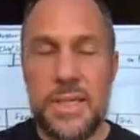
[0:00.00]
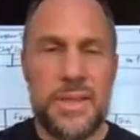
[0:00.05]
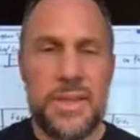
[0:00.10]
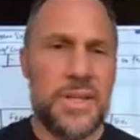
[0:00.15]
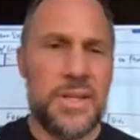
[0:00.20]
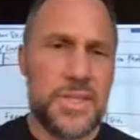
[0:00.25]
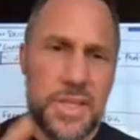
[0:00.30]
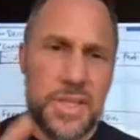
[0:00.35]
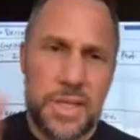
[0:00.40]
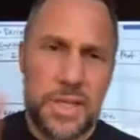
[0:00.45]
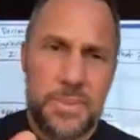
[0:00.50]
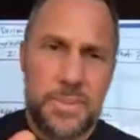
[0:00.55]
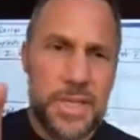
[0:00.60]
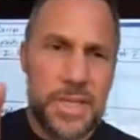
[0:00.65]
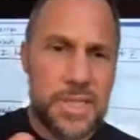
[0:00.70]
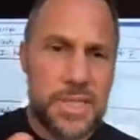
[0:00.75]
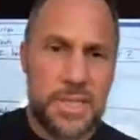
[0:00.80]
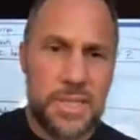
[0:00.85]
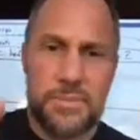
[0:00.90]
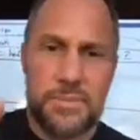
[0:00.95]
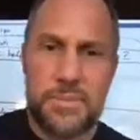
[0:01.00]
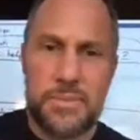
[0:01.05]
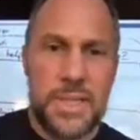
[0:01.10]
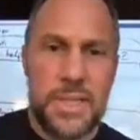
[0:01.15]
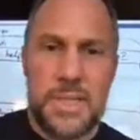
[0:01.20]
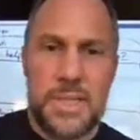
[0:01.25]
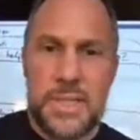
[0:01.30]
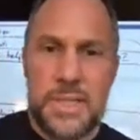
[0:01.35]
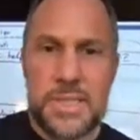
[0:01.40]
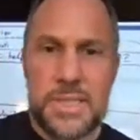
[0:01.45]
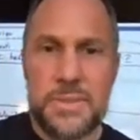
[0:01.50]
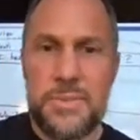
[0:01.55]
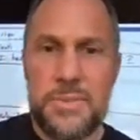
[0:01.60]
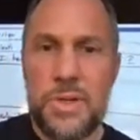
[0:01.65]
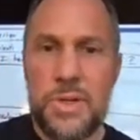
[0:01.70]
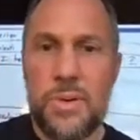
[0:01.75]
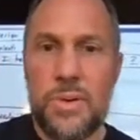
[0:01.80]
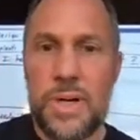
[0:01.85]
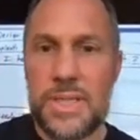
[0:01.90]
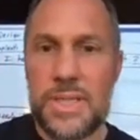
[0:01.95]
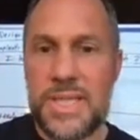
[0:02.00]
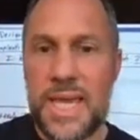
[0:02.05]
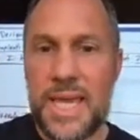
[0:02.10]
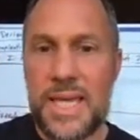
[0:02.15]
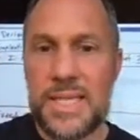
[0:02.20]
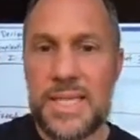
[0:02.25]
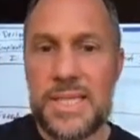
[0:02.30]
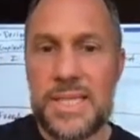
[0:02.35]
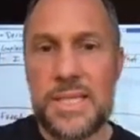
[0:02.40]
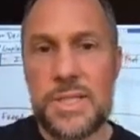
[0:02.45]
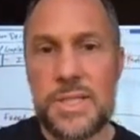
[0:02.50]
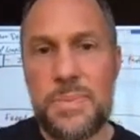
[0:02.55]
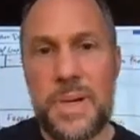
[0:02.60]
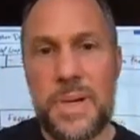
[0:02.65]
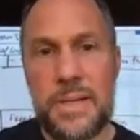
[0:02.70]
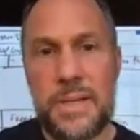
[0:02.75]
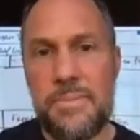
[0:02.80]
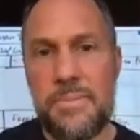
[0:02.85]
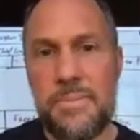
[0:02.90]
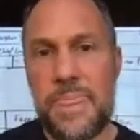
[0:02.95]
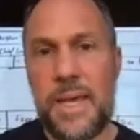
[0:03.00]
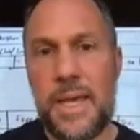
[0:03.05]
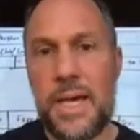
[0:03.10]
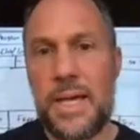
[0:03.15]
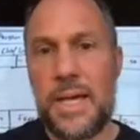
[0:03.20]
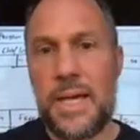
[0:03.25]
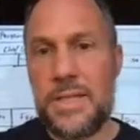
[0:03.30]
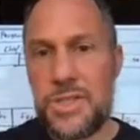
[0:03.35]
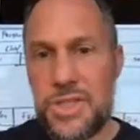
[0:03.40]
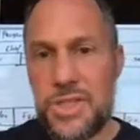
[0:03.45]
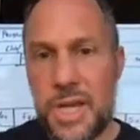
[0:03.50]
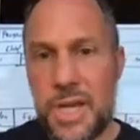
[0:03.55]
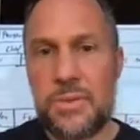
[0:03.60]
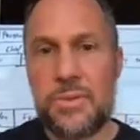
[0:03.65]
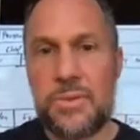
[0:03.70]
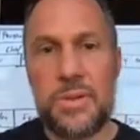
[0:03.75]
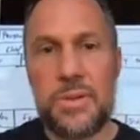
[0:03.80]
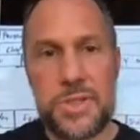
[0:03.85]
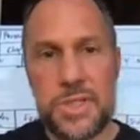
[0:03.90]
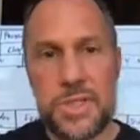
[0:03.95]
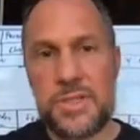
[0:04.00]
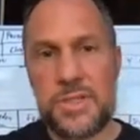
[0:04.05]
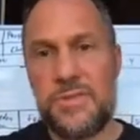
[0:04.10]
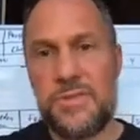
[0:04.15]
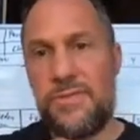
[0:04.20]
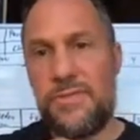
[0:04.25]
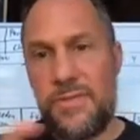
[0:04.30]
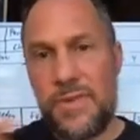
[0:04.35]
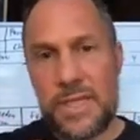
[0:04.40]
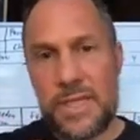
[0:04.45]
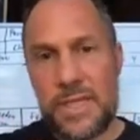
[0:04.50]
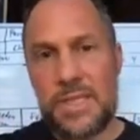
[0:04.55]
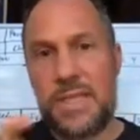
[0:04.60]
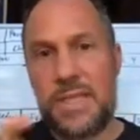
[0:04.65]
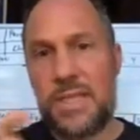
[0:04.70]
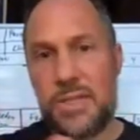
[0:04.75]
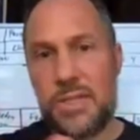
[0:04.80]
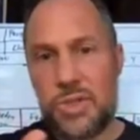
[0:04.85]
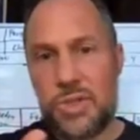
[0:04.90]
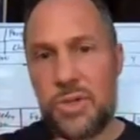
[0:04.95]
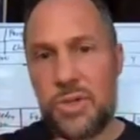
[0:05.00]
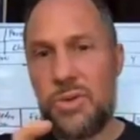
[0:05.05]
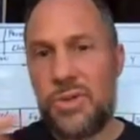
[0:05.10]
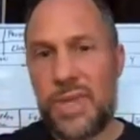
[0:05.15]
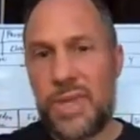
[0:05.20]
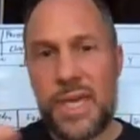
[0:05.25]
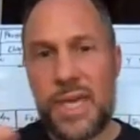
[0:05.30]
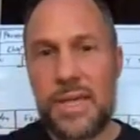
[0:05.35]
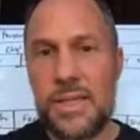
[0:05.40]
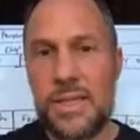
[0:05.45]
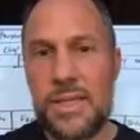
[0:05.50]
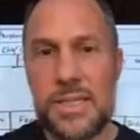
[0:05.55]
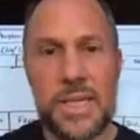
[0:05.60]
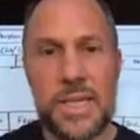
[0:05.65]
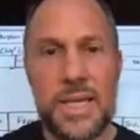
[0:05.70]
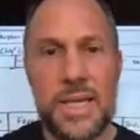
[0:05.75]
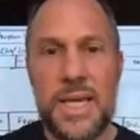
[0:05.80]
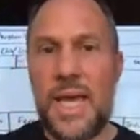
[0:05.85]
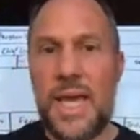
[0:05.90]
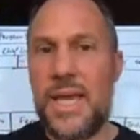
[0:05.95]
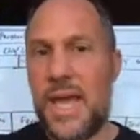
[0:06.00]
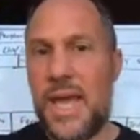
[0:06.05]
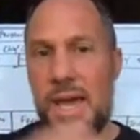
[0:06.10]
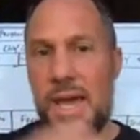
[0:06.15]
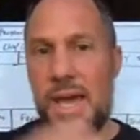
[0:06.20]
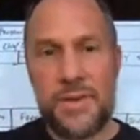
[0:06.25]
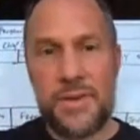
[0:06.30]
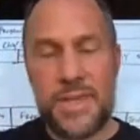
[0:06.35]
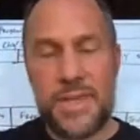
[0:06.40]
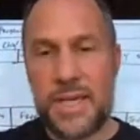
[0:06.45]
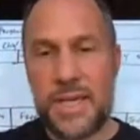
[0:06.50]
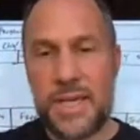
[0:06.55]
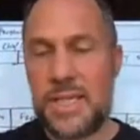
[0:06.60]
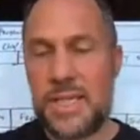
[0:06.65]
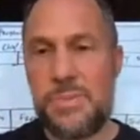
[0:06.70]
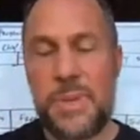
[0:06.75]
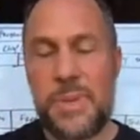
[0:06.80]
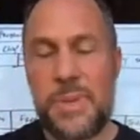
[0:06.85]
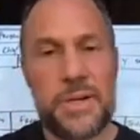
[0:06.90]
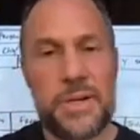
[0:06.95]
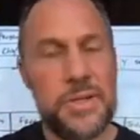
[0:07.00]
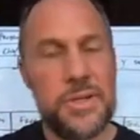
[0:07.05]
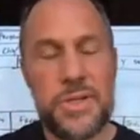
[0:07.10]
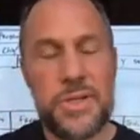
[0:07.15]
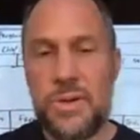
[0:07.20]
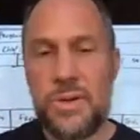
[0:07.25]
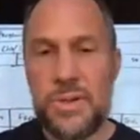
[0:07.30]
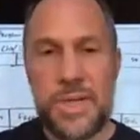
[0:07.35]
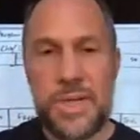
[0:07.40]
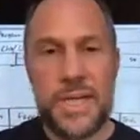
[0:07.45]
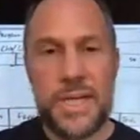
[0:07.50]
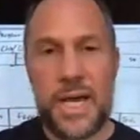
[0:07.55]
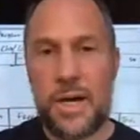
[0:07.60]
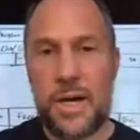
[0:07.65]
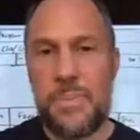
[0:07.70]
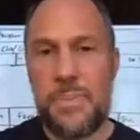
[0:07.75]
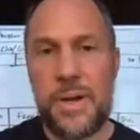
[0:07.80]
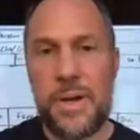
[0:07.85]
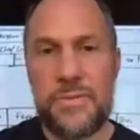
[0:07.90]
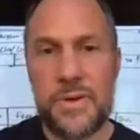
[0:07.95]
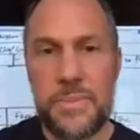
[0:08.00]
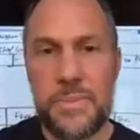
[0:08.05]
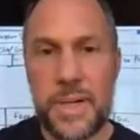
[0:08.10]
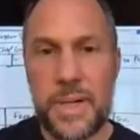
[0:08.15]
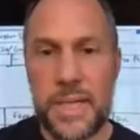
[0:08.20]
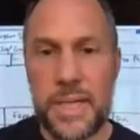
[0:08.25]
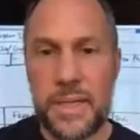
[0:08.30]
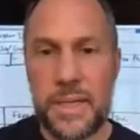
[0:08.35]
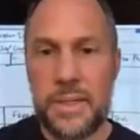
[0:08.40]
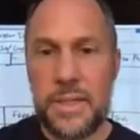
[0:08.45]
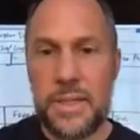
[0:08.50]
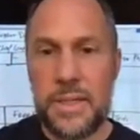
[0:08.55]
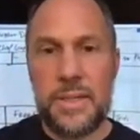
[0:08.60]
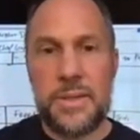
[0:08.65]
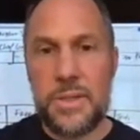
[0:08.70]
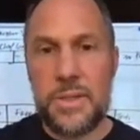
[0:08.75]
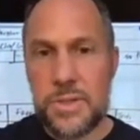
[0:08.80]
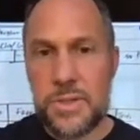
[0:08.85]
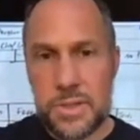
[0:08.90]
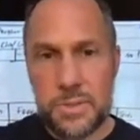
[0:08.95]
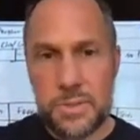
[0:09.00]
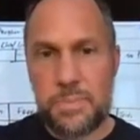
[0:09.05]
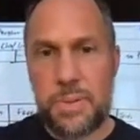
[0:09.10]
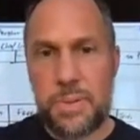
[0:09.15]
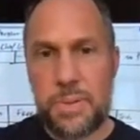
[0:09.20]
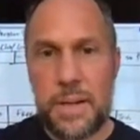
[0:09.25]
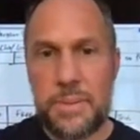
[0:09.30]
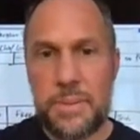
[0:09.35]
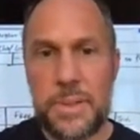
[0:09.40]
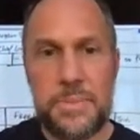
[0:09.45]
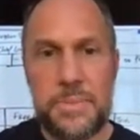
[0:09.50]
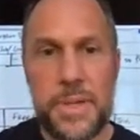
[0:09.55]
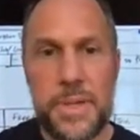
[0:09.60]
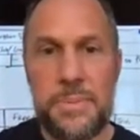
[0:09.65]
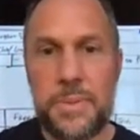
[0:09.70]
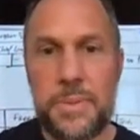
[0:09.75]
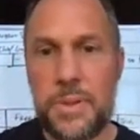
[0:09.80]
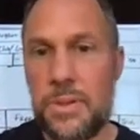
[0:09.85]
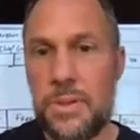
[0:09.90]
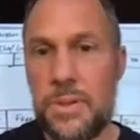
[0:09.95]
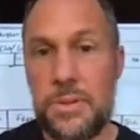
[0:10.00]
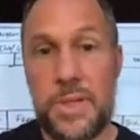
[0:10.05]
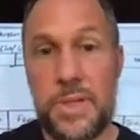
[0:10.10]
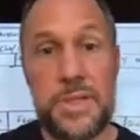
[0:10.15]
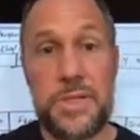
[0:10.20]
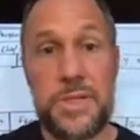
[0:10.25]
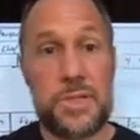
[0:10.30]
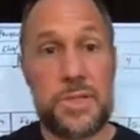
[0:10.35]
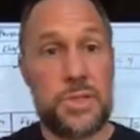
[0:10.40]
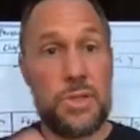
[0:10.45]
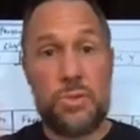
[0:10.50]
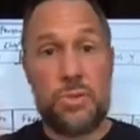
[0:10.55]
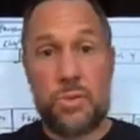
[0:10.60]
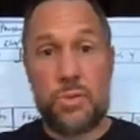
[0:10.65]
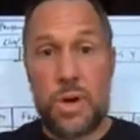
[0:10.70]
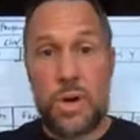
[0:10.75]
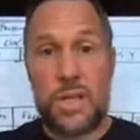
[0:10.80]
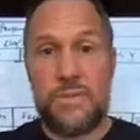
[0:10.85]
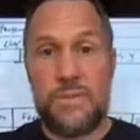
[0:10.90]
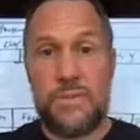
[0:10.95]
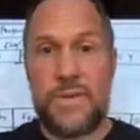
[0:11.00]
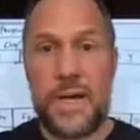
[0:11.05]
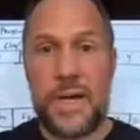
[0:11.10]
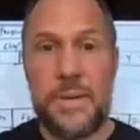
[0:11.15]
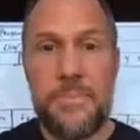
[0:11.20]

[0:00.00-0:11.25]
There's going to be some nuanced cases, but in general, just fix these two things and everything gets better. You don't need to help everybody. Those are probably people who they just don't qualify.